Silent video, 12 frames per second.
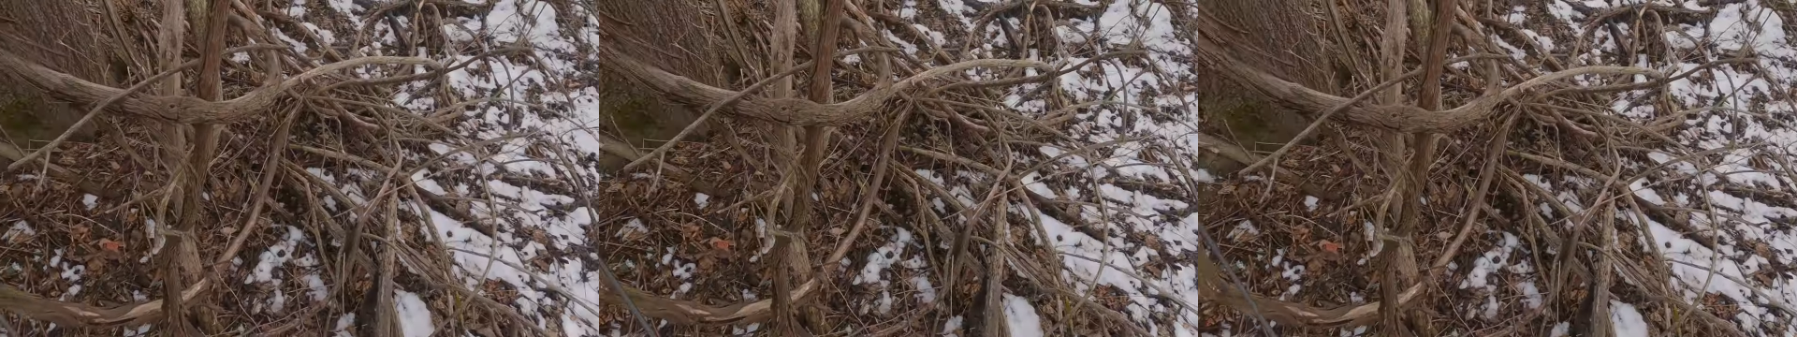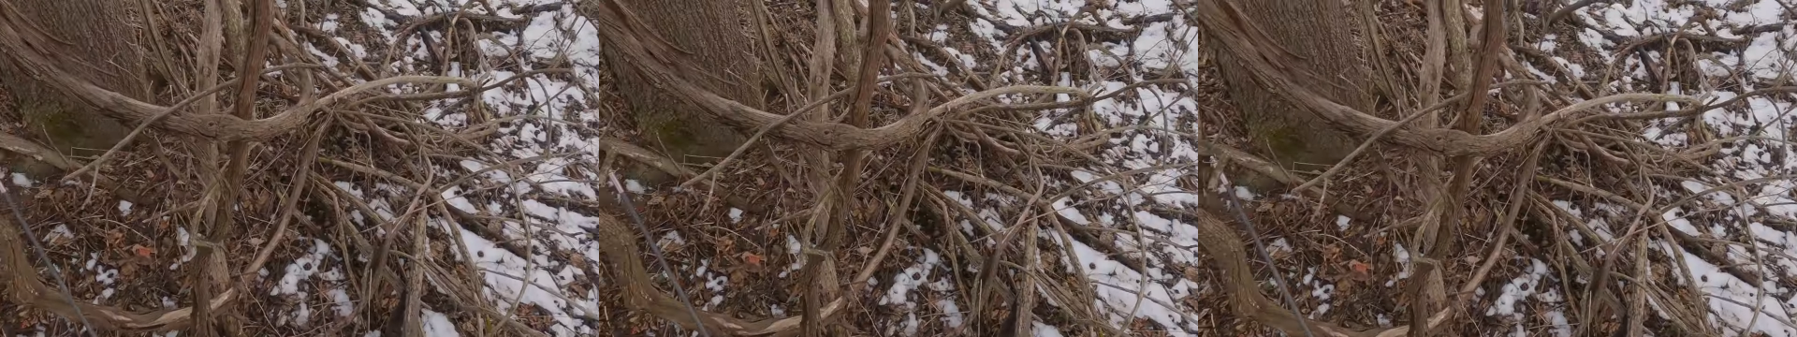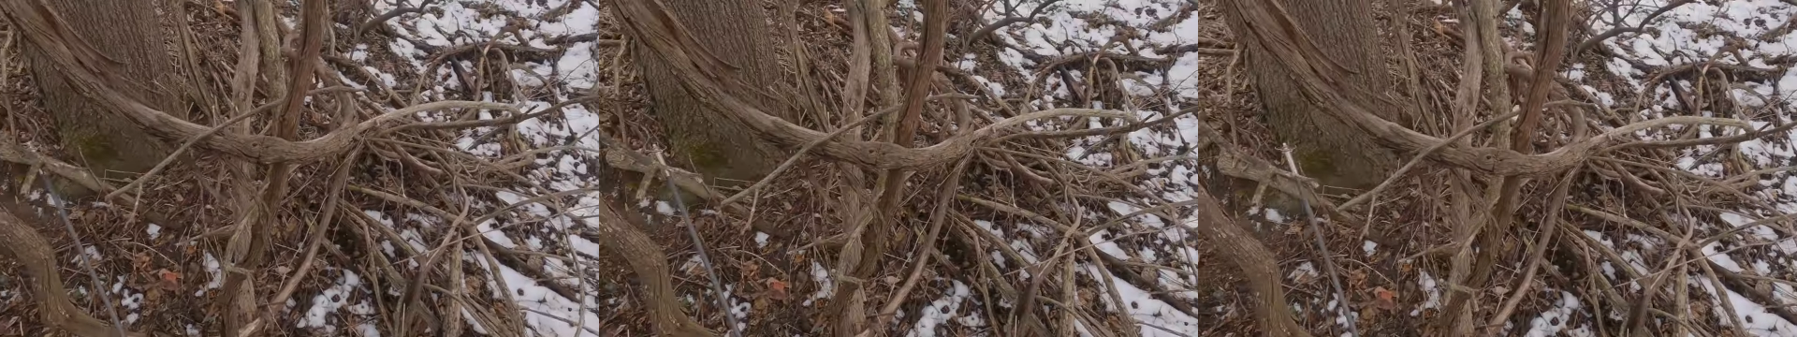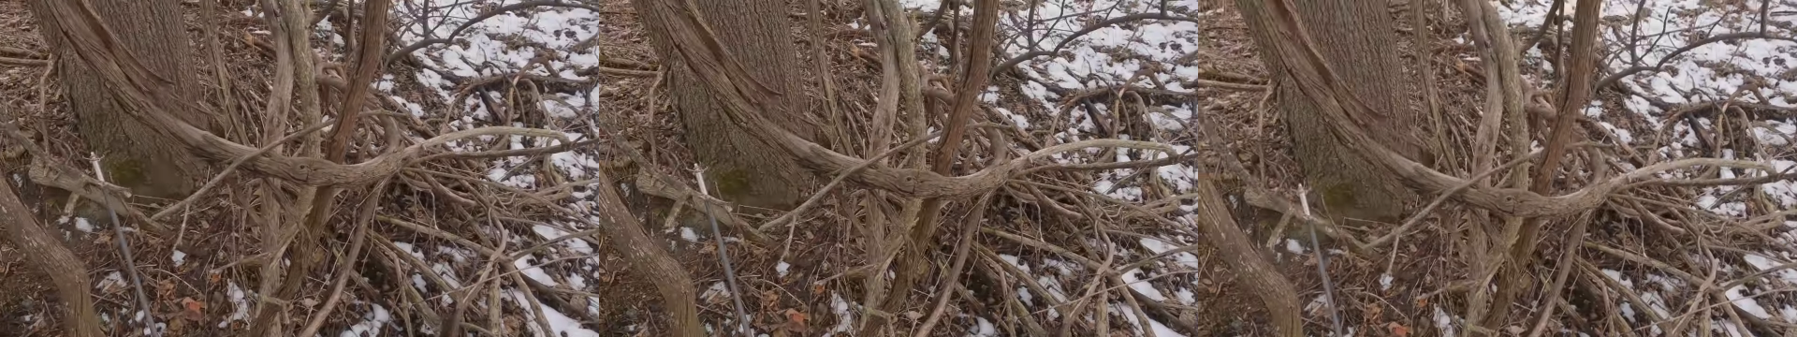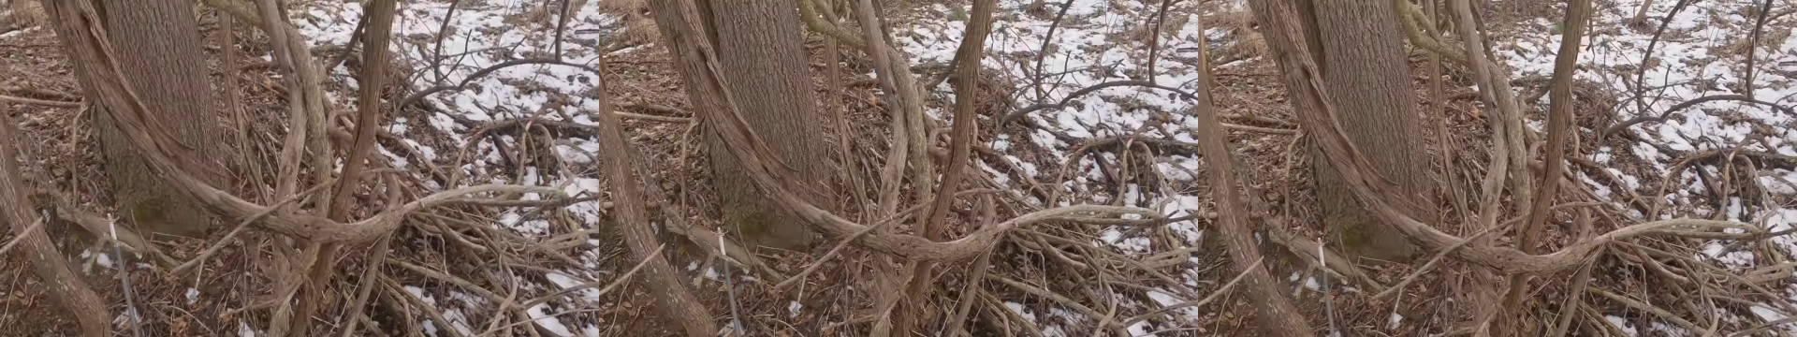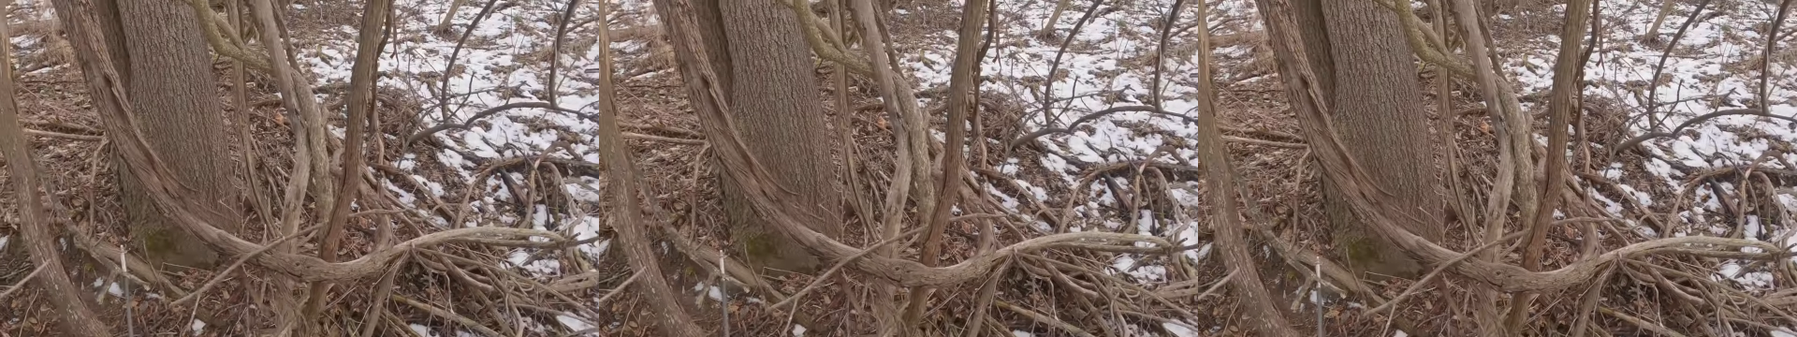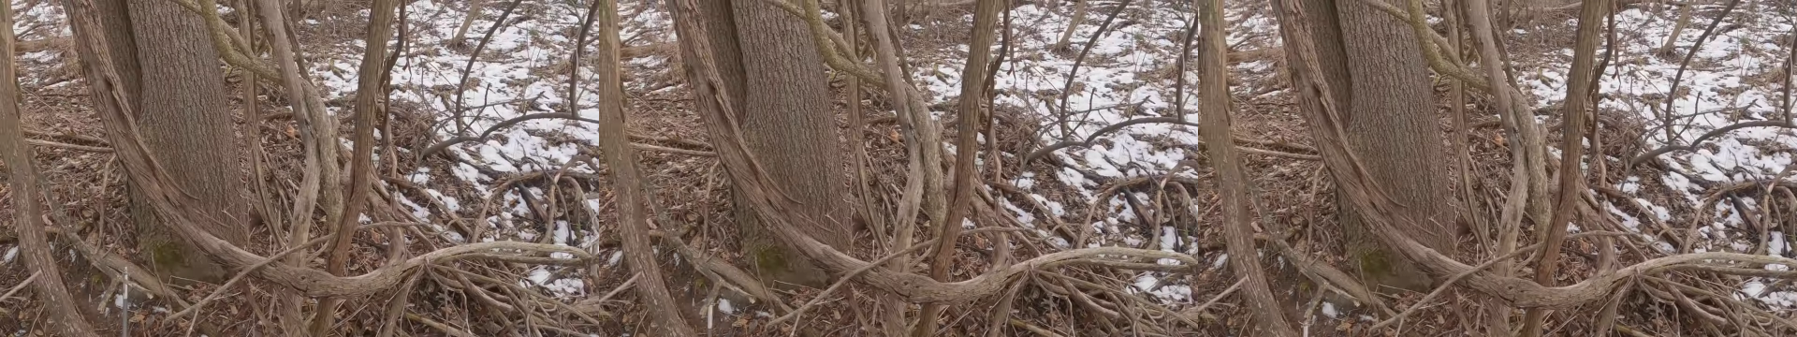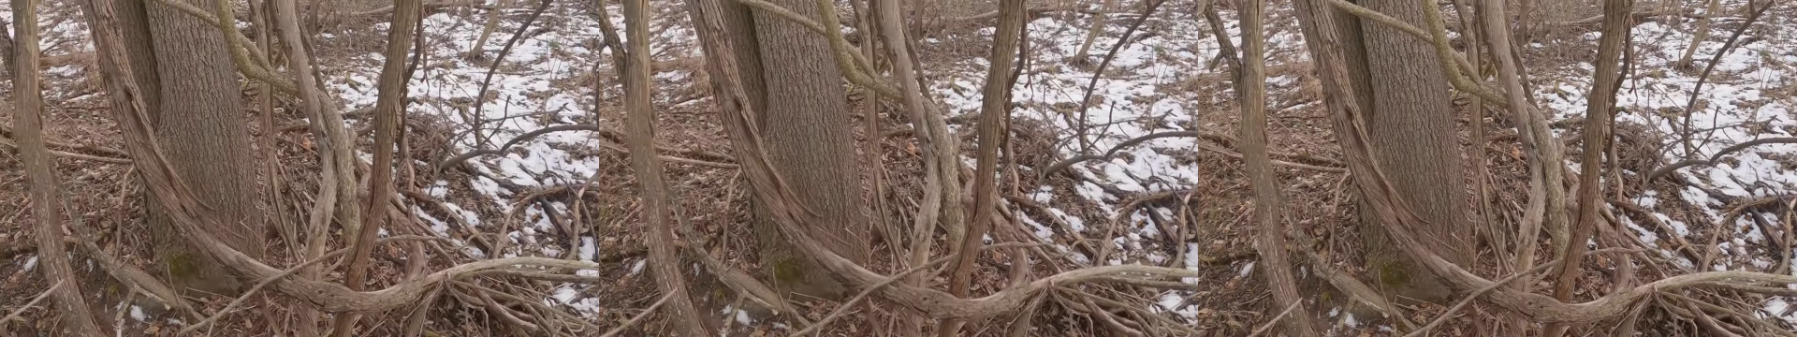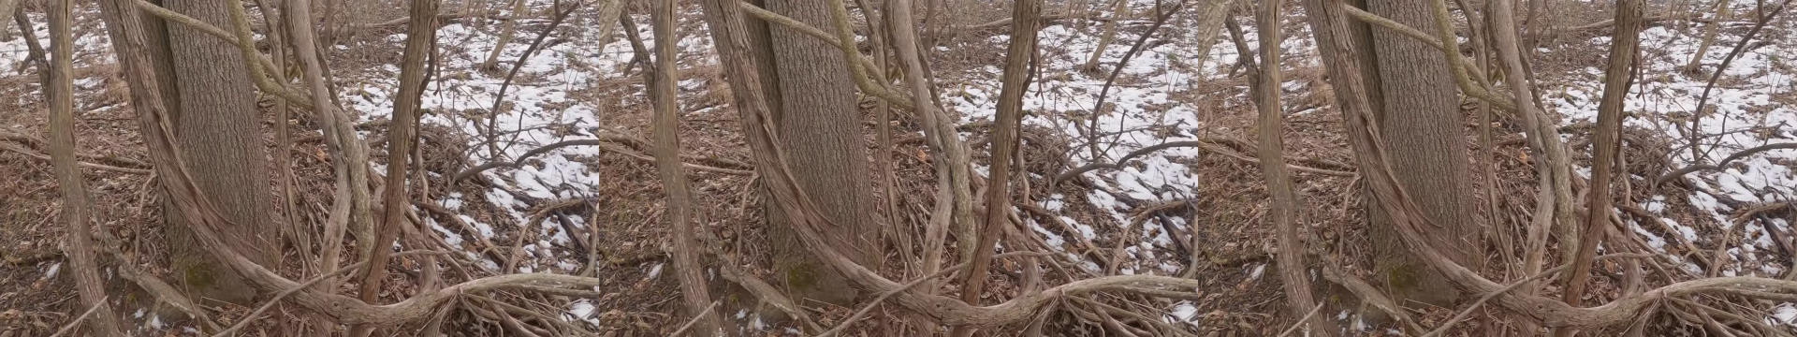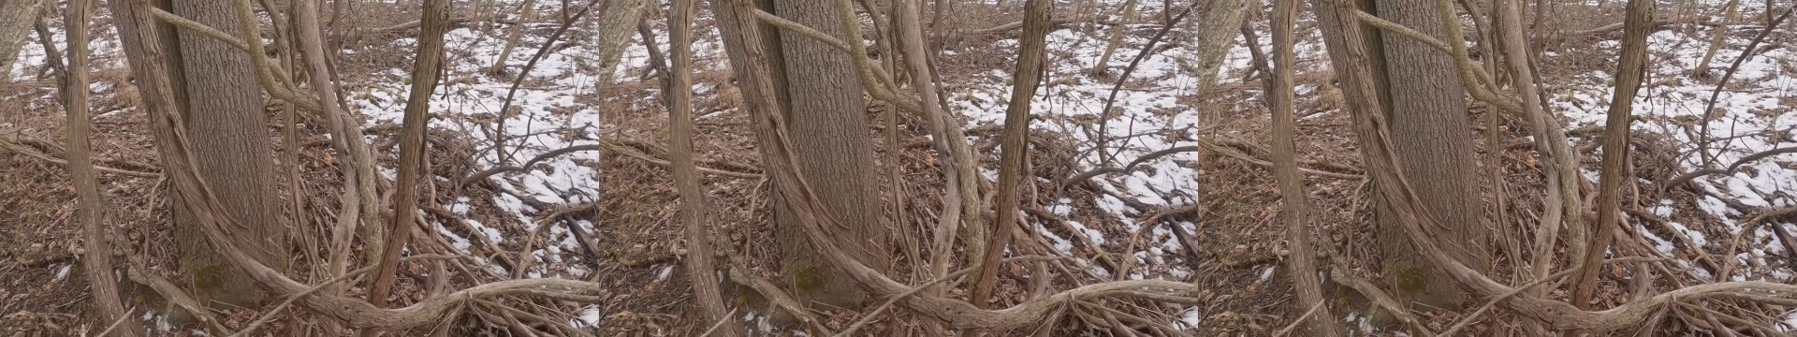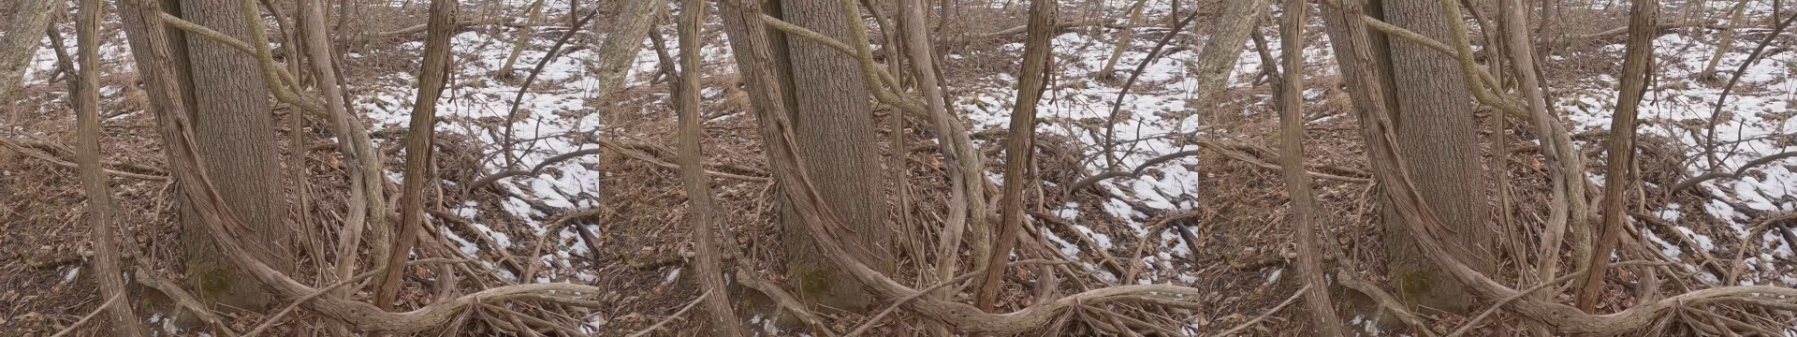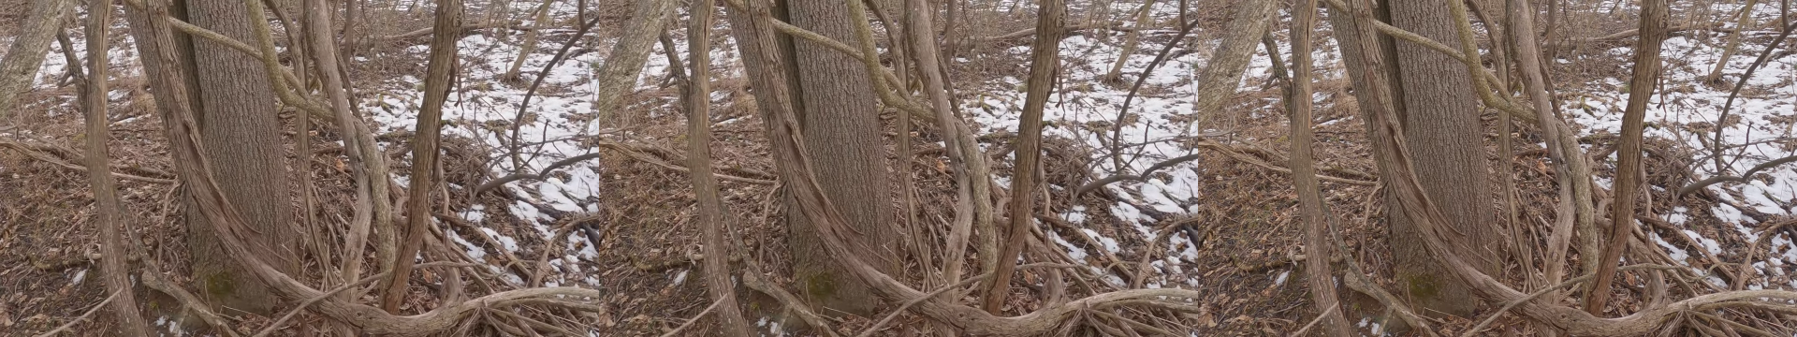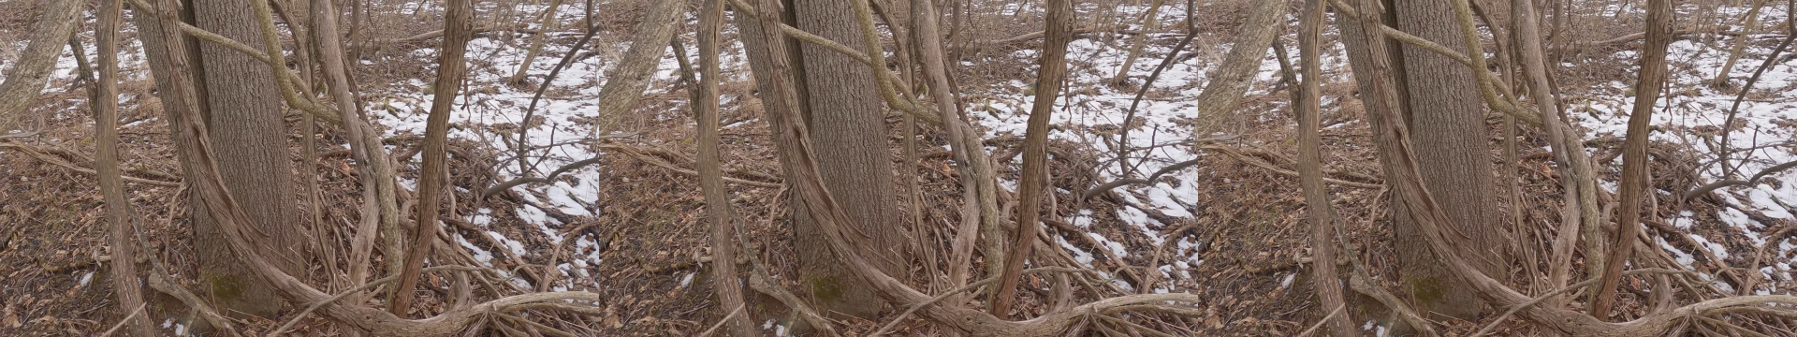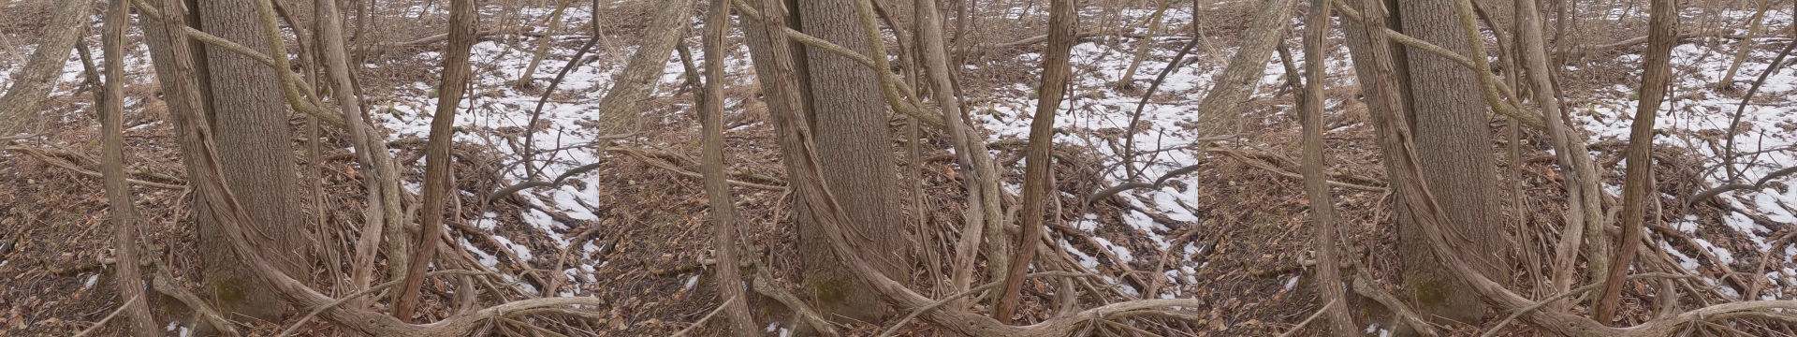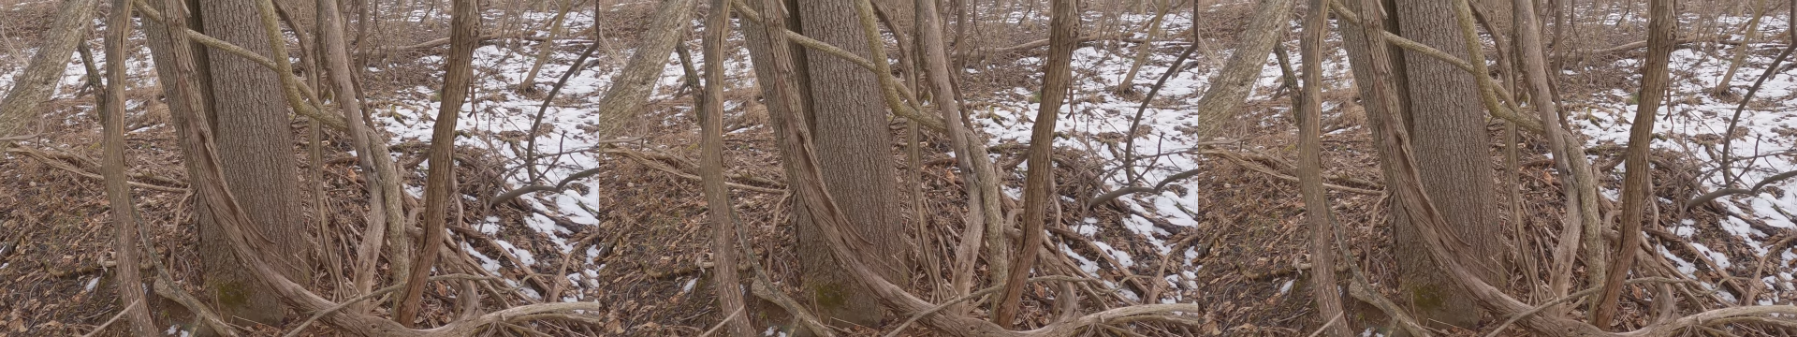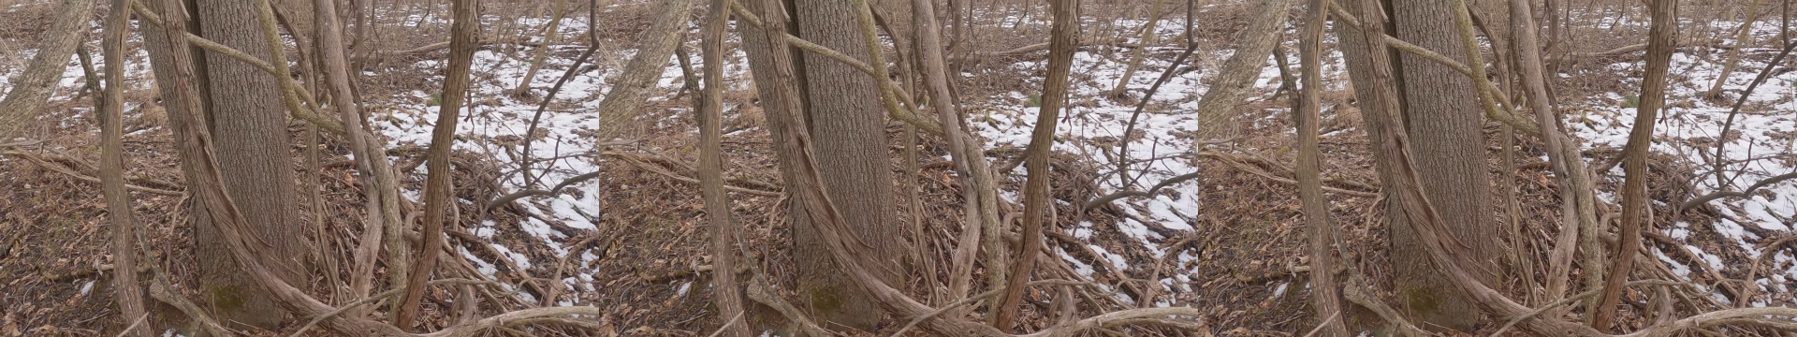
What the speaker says: [unreadable: no face in view]